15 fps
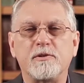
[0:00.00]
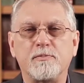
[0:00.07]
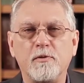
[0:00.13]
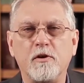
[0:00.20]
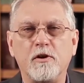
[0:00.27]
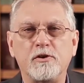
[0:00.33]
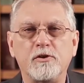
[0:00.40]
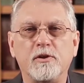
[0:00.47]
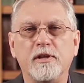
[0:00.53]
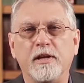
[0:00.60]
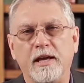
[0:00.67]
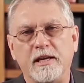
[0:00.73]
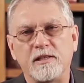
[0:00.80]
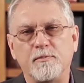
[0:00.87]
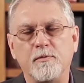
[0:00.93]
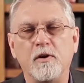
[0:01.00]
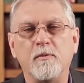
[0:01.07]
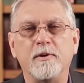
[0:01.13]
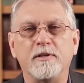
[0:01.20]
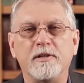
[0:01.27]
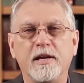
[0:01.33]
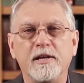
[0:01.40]
spiritual
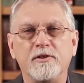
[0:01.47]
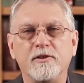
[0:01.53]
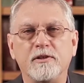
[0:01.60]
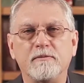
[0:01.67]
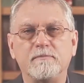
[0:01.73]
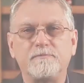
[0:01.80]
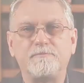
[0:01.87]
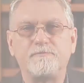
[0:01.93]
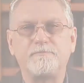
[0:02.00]
experimentation.